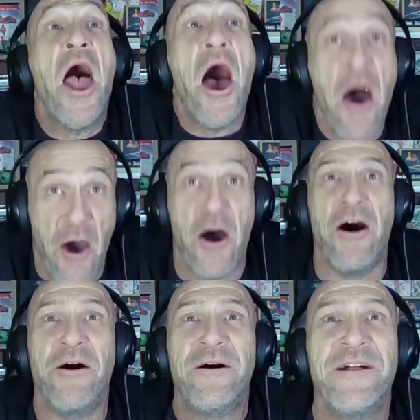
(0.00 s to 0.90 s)

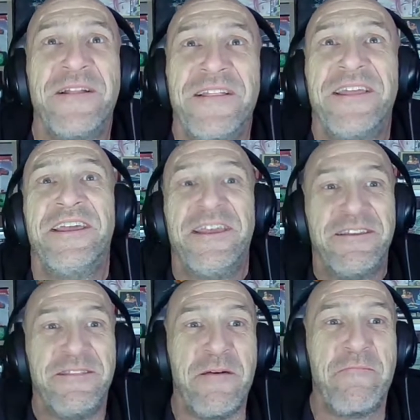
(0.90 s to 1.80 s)
Oh,
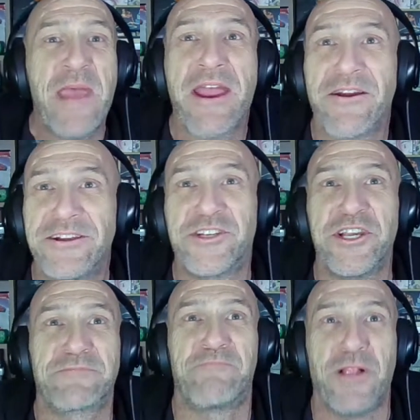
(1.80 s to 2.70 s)
the bear is
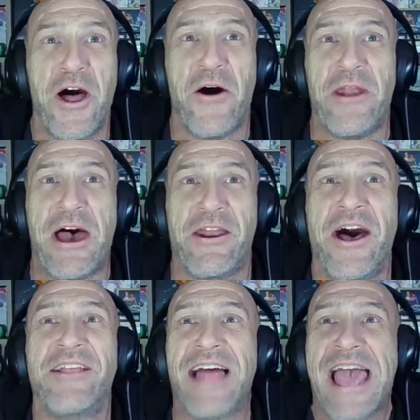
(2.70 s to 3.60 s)
just blown out.
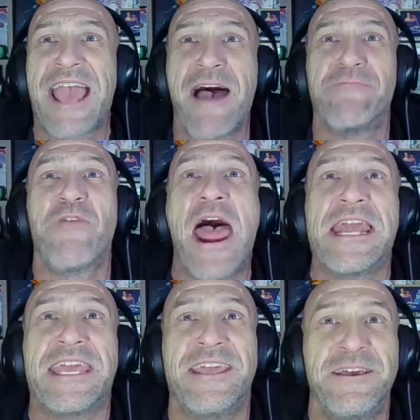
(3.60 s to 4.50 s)
Oh my God,
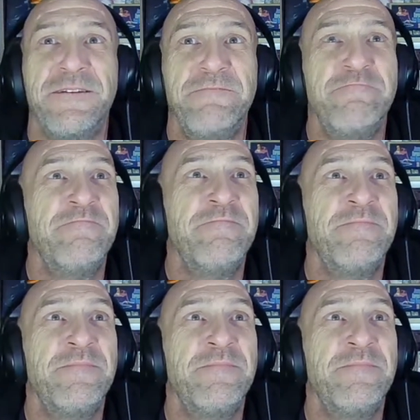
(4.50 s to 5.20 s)
ready. Cocaine.